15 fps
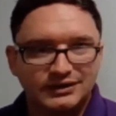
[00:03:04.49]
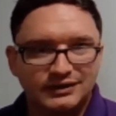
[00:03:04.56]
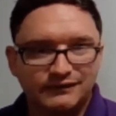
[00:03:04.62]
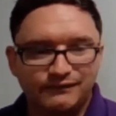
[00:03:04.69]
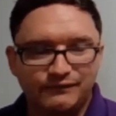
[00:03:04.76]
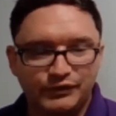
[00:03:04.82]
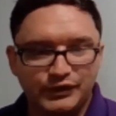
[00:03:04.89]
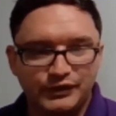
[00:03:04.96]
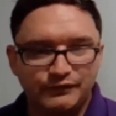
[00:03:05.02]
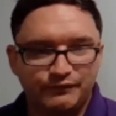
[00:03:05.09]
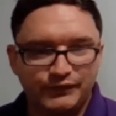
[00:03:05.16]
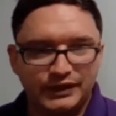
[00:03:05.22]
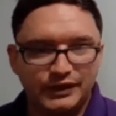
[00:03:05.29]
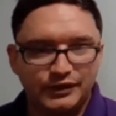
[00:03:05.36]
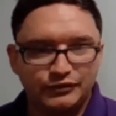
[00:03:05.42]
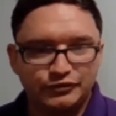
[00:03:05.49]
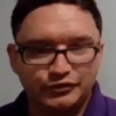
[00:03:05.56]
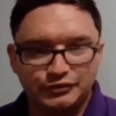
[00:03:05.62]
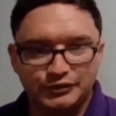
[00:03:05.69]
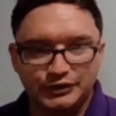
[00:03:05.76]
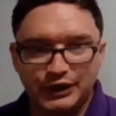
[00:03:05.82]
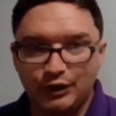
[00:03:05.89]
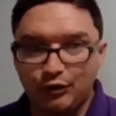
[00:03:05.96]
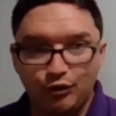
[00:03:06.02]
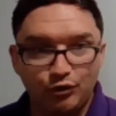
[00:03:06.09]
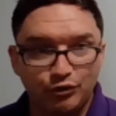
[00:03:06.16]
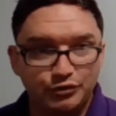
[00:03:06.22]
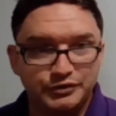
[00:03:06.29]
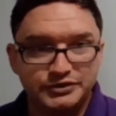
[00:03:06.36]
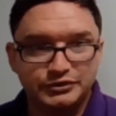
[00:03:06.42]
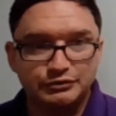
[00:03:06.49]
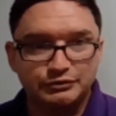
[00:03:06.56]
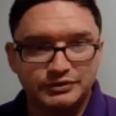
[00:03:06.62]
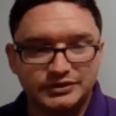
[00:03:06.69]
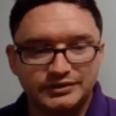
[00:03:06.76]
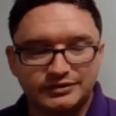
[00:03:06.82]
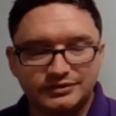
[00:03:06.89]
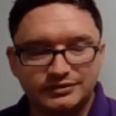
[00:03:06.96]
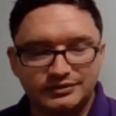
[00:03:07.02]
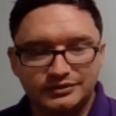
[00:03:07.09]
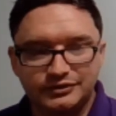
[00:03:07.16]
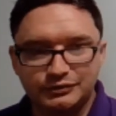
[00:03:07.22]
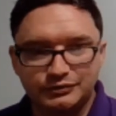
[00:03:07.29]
of the fellow student cohort that you're doing the